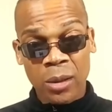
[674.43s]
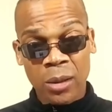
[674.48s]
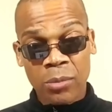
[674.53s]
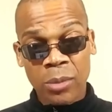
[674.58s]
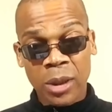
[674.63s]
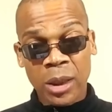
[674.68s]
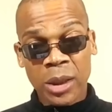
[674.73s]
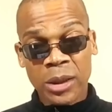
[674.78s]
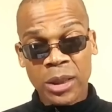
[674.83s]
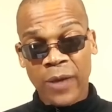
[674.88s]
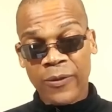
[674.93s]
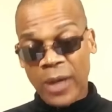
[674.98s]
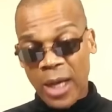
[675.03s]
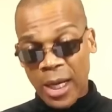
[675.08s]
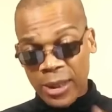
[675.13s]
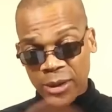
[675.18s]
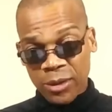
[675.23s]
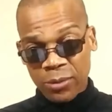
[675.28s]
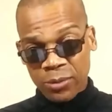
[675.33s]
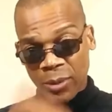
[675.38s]
because I've
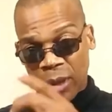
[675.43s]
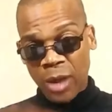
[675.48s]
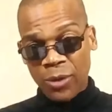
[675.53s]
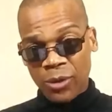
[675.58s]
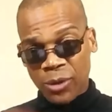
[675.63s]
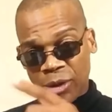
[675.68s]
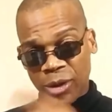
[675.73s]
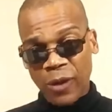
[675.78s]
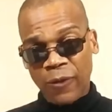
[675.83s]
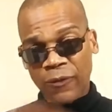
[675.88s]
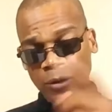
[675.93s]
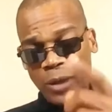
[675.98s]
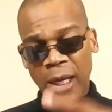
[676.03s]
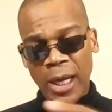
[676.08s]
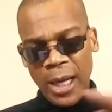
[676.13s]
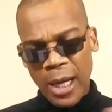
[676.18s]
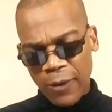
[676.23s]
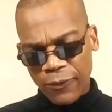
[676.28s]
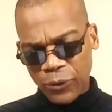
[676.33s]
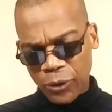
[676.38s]
got some other stuff that I
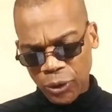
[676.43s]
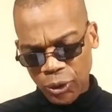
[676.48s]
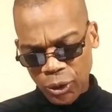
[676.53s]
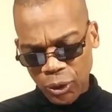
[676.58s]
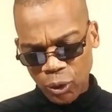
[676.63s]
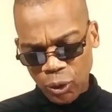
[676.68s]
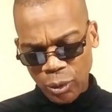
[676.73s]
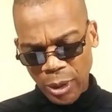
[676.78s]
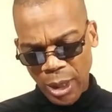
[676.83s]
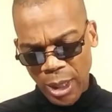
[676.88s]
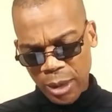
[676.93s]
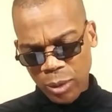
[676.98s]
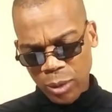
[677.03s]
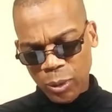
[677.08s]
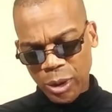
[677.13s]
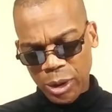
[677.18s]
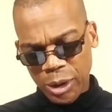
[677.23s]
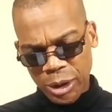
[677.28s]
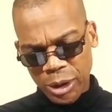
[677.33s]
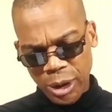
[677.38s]
have to do as we
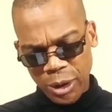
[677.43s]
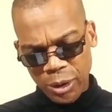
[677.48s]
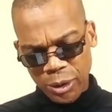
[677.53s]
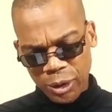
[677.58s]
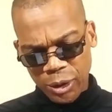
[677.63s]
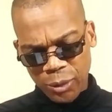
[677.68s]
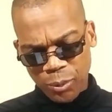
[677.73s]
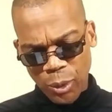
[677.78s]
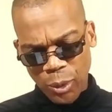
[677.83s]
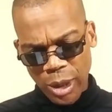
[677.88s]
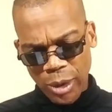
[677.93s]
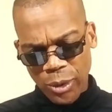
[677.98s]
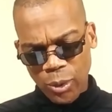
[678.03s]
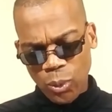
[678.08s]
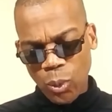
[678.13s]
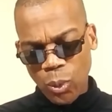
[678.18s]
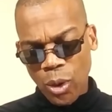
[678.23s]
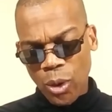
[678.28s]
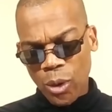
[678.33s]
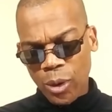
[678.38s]
continue to spread the
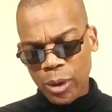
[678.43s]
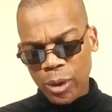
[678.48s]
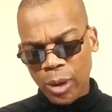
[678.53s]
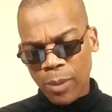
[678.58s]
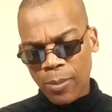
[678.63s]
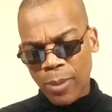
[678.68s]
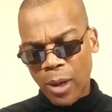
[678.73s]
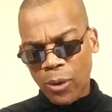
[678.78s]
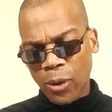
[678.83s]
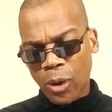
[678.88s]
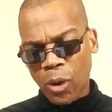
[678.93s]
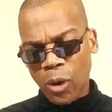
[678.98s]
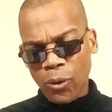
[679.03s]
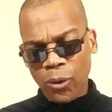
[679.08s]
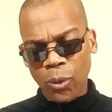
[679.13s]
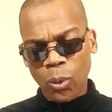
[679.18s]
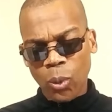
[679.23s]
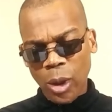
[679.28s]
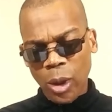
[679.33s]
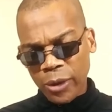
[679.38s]
word about all
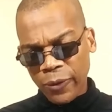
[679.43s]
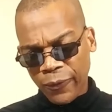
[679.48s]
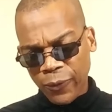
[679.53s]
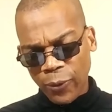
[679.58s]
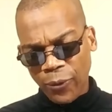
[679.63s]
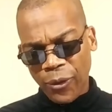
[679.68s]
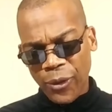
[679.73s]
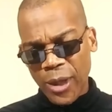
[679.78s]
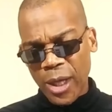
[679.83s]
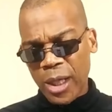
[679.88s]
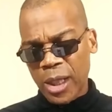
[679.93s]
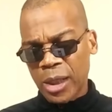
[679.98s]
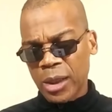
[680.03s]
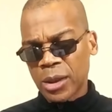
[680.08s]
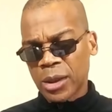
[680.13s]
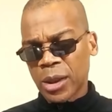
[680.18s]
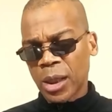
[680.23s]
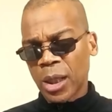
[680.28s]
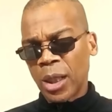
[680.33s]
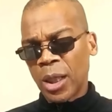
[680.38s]
the wonderful
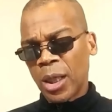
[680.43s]
things